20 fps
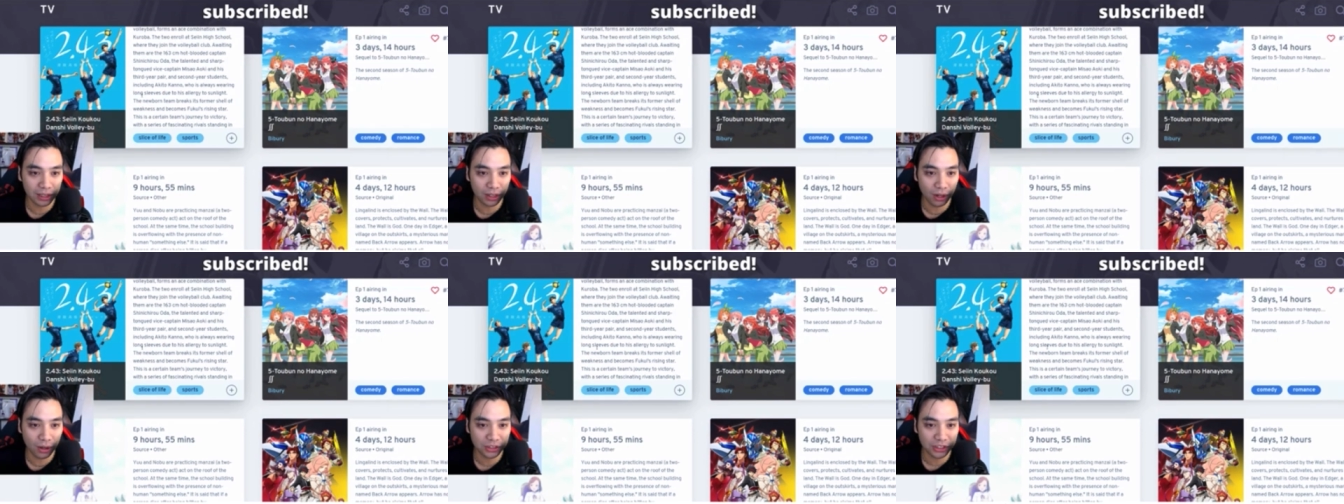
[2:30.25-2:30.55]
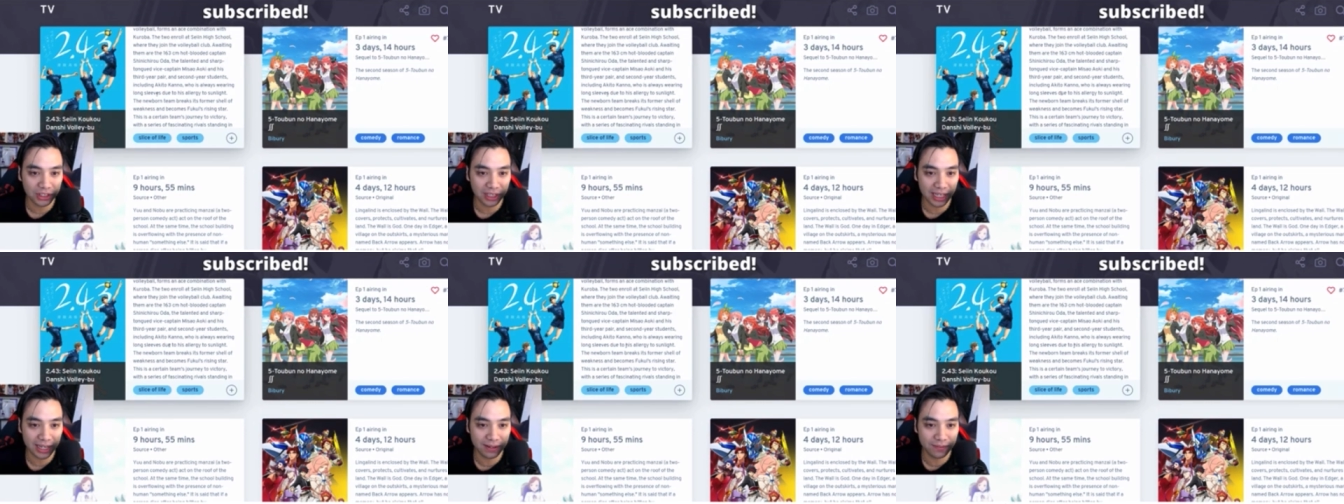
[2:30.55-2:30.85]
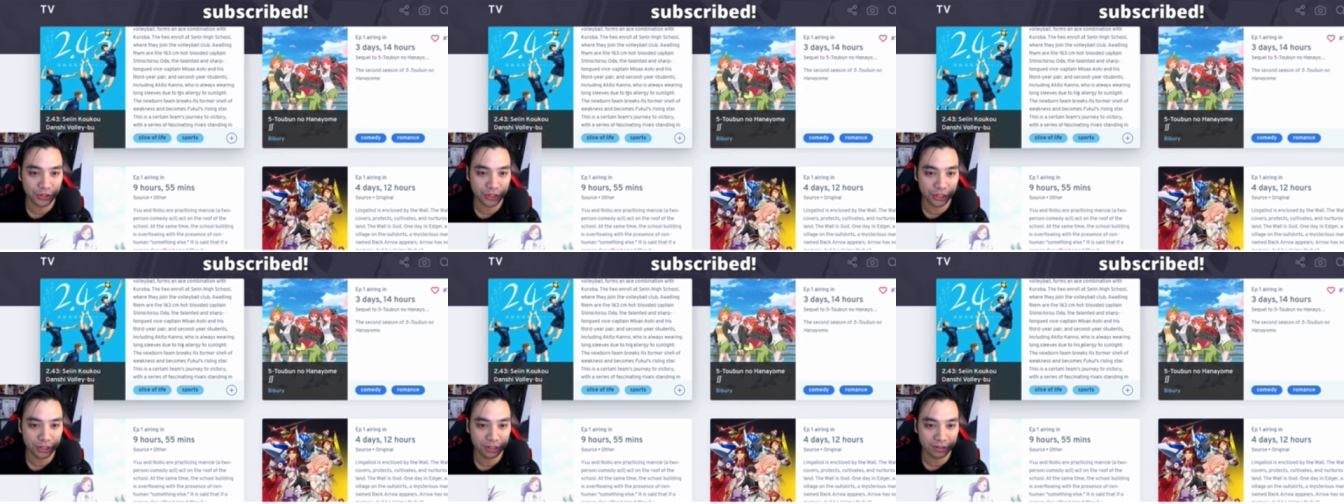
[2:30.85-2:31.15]
long
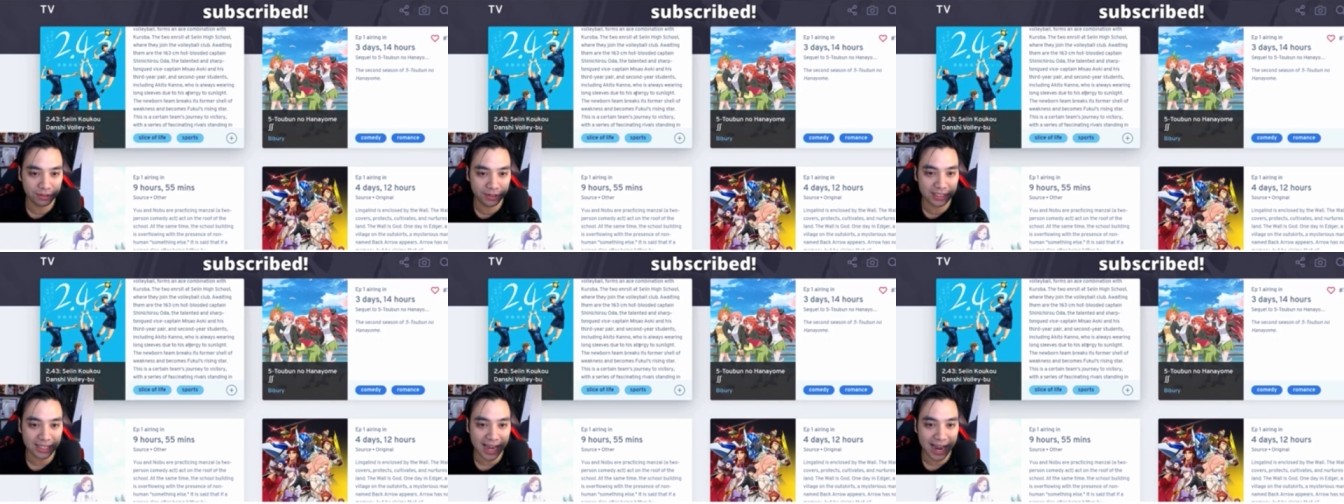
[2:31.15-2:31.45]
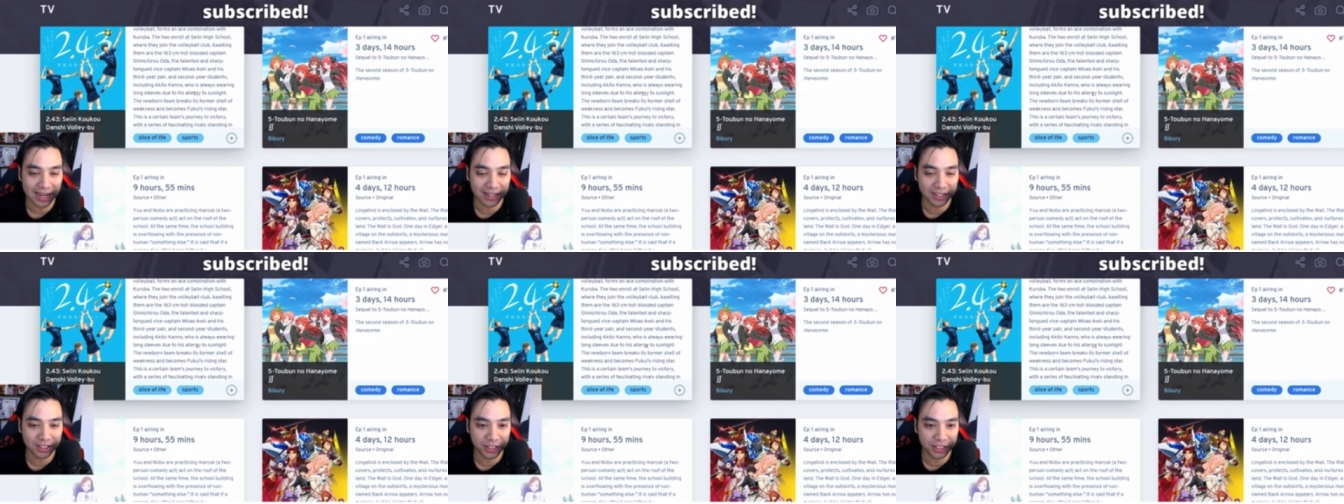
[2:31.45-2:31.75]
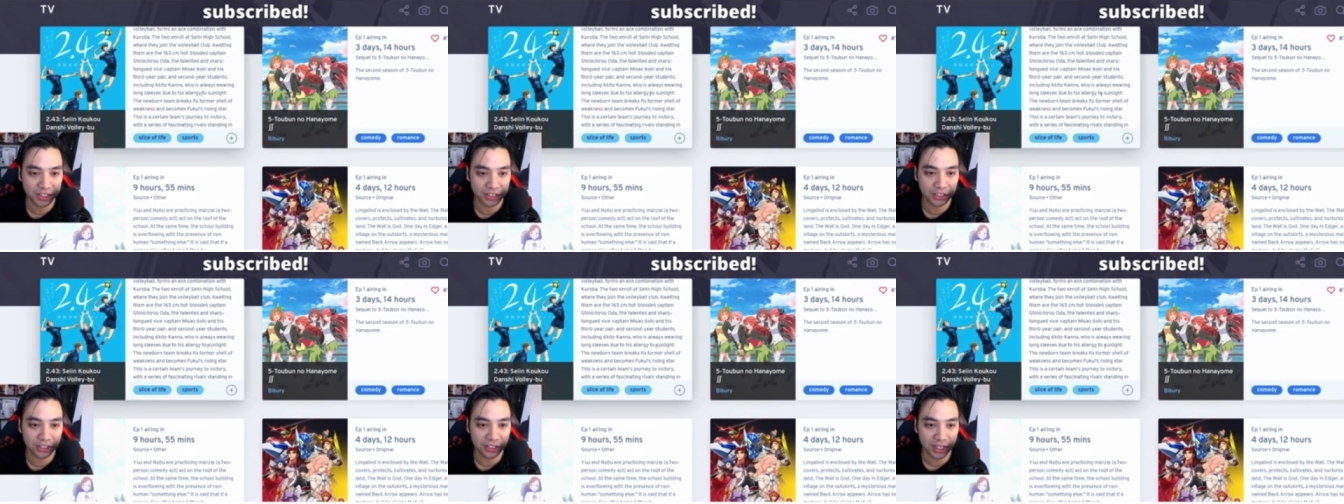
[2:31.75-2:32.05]
sleeves due to his allergy
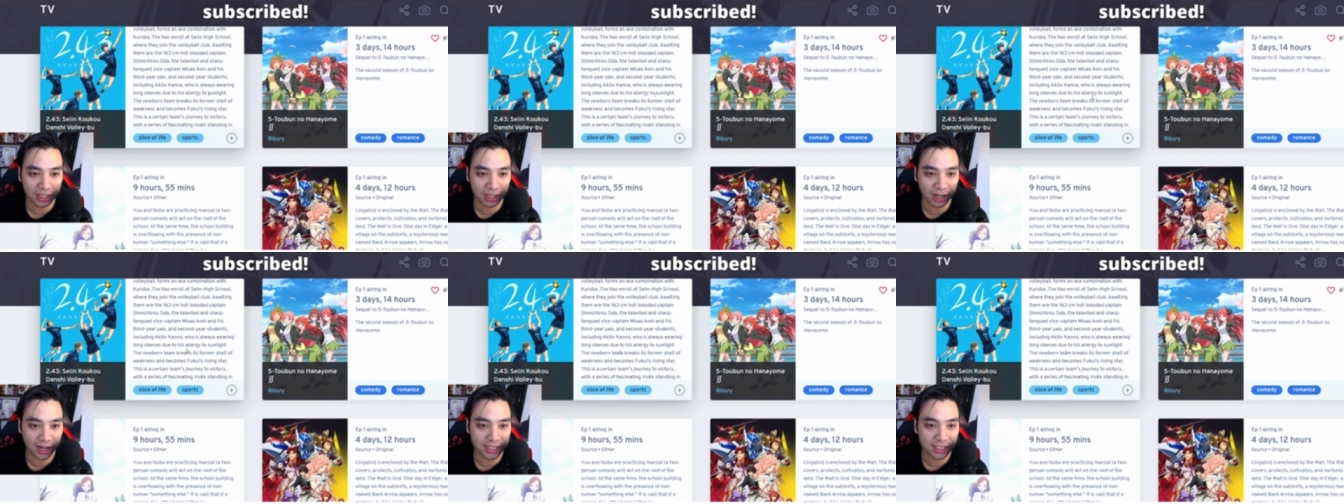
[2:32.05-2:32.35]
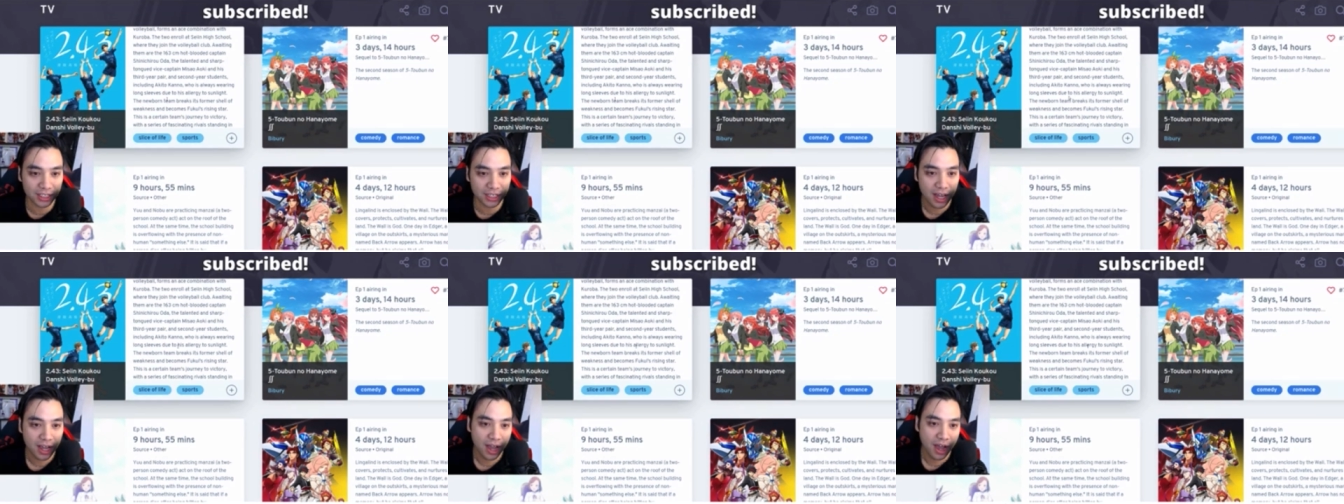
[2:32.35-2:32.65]
to sunlight.